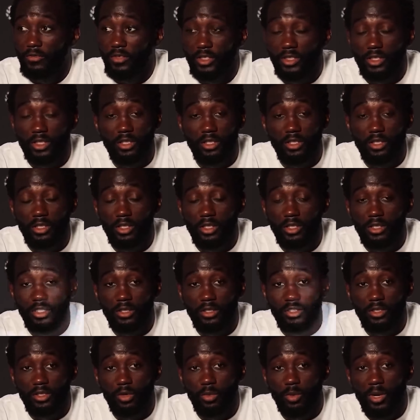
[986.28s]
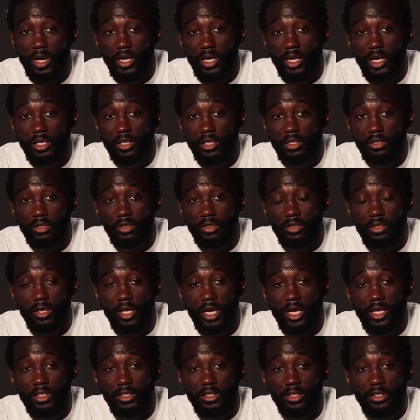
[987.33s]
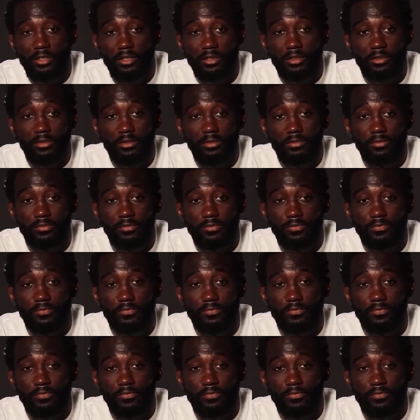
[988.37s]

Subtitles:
of the doubt, being undefeated in his 22 fights